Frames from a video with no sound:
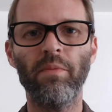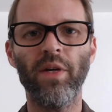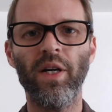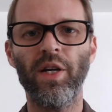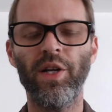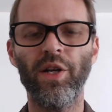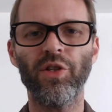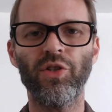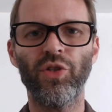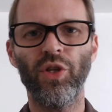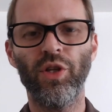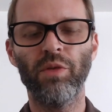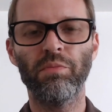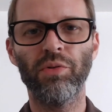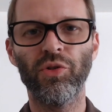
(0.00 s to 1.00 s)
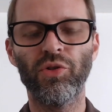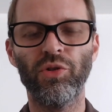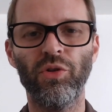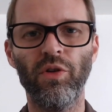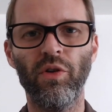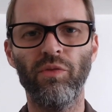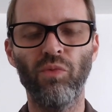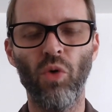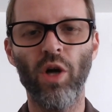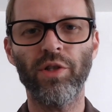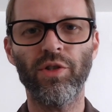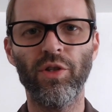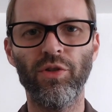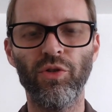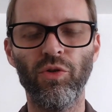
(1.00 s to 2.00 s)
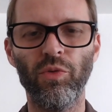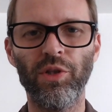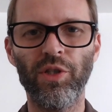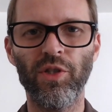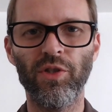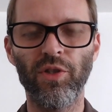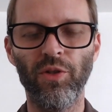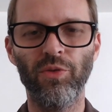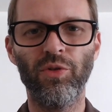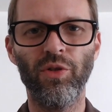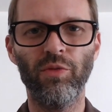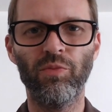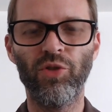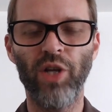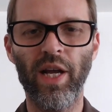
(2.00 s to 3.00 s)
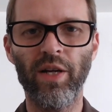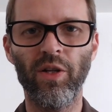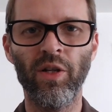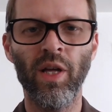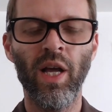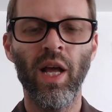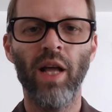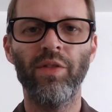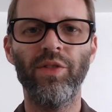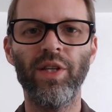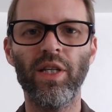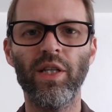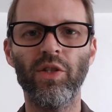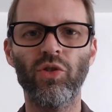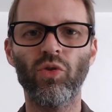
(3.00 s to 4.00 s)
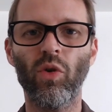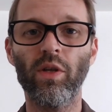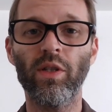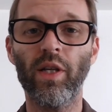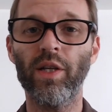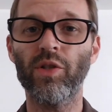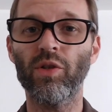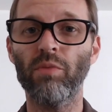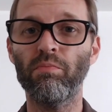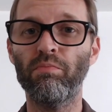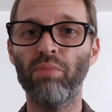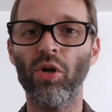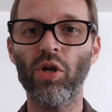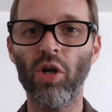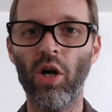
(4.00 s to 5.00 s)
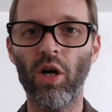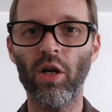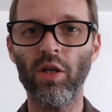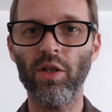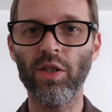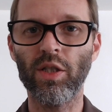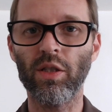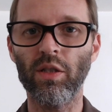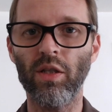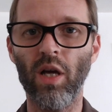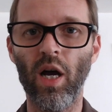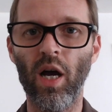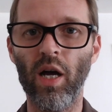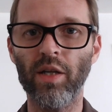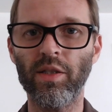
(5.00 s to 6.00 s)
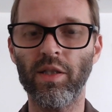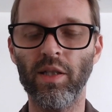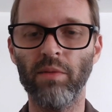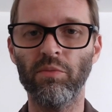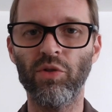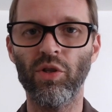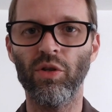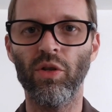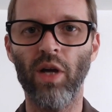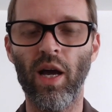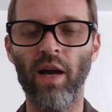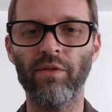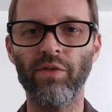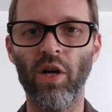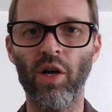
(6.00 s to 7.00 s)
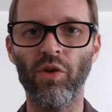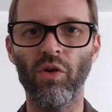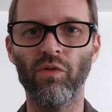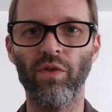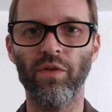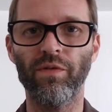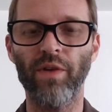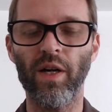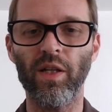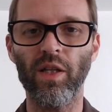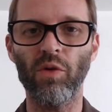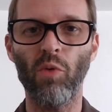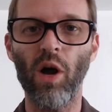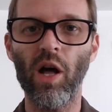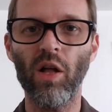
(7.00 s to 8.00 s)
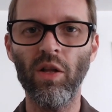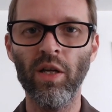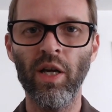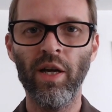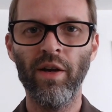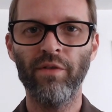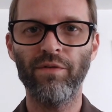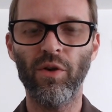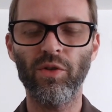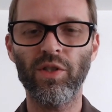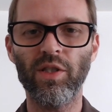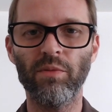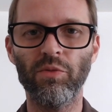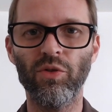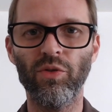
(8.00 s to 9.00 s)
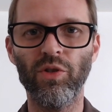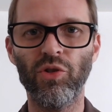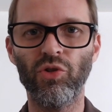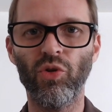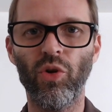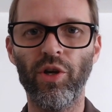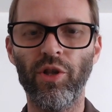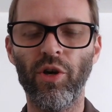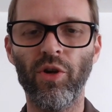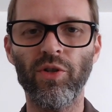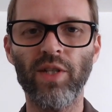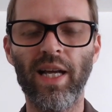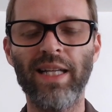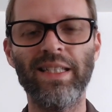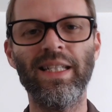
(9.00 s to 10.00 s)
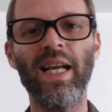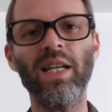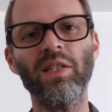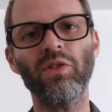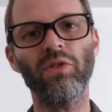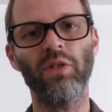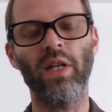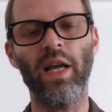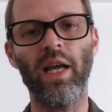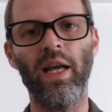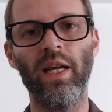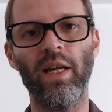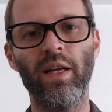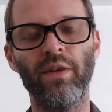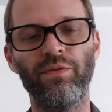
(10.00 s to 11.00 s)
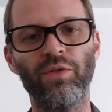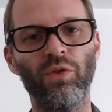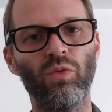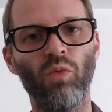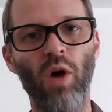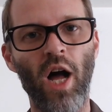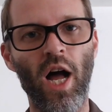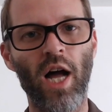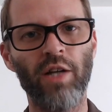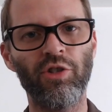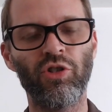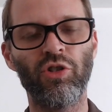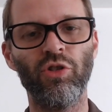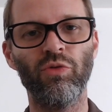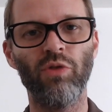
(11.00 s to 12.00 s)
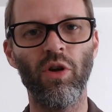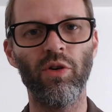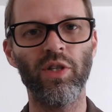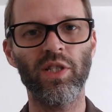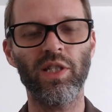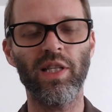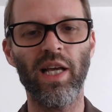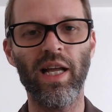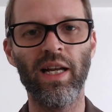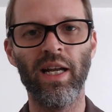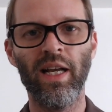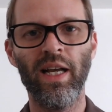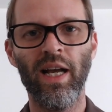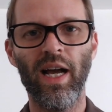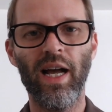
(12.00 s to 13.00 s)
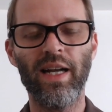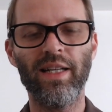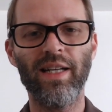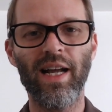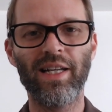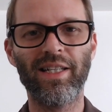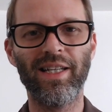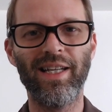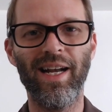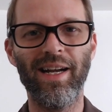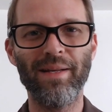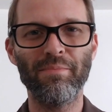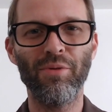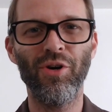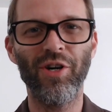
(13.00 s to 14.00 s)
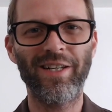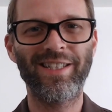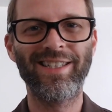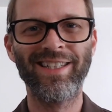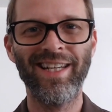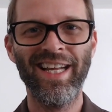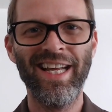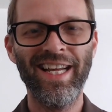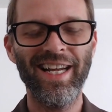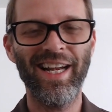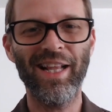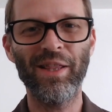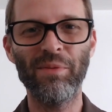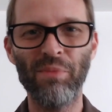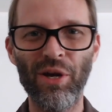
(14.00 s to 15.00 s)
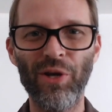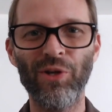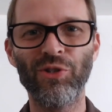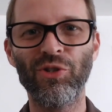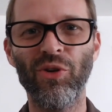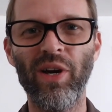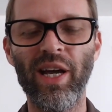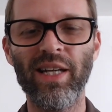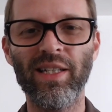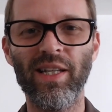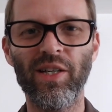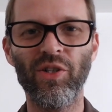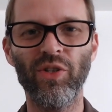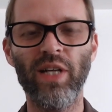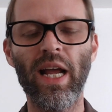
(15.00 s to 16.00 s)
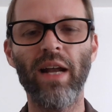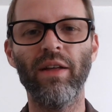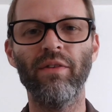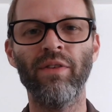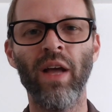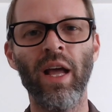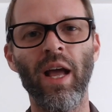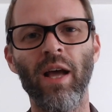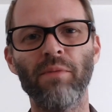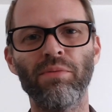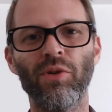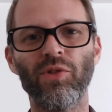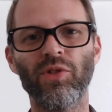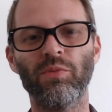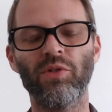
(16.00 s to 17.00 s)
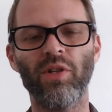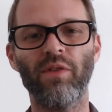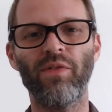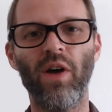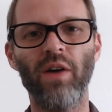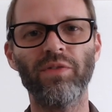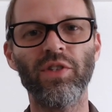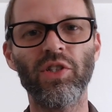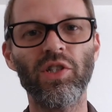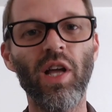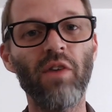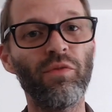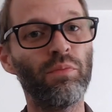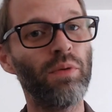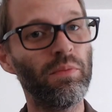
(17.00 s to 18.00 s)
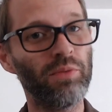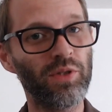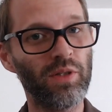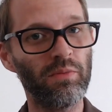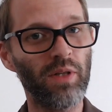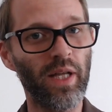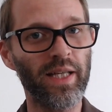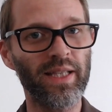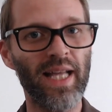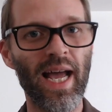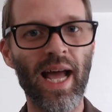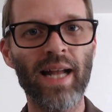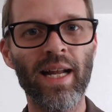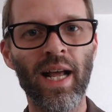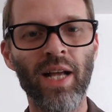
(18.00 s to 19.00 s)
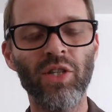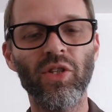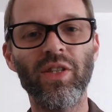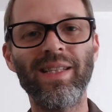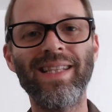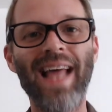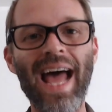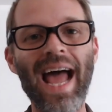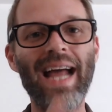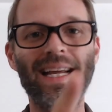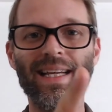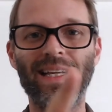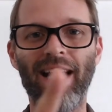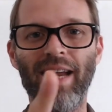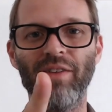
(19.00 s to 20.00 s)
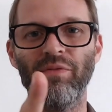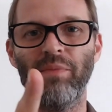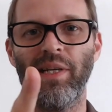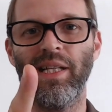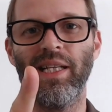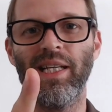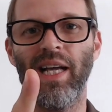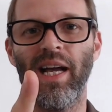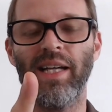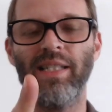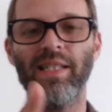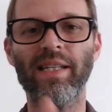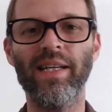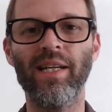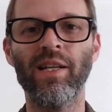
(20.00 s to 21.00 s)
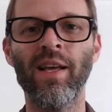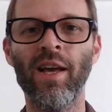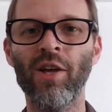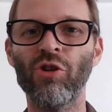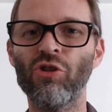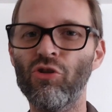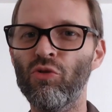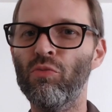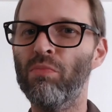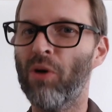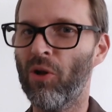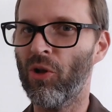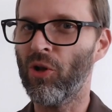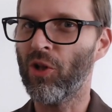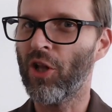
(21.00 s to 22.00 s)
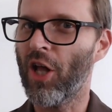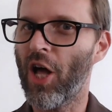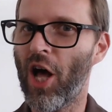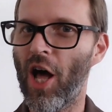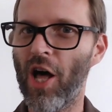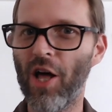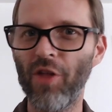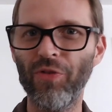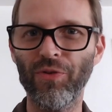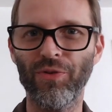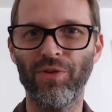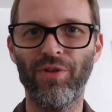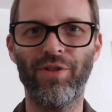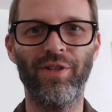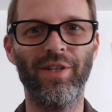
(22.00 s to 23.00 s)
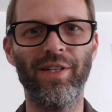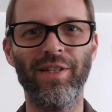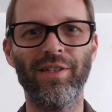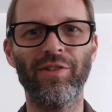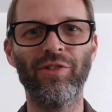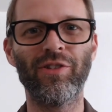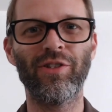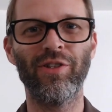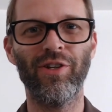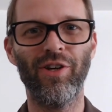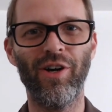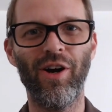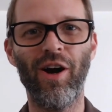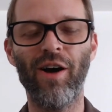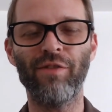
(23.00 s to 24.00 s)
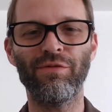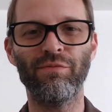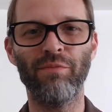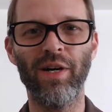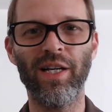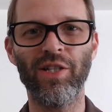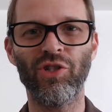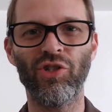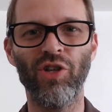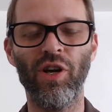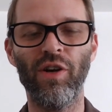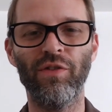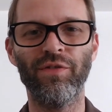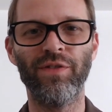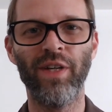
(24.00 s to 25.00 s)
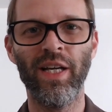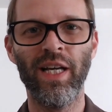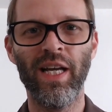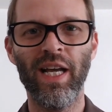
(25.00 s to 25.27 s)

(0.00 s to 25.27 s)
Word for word: Tom Merritt here, still in pursuit of what to do with this YouTube channel. The Sword and Laser book hauls seem to have gone over fairly well. Folks seem to enjoy those. And yesterday, if you watched, you noticed that I didn't actually get any books in the mail, so I had to get creative and pull some stuff off the shelf. People seem to like that. So that gave me the idea to pull other things off my shelf.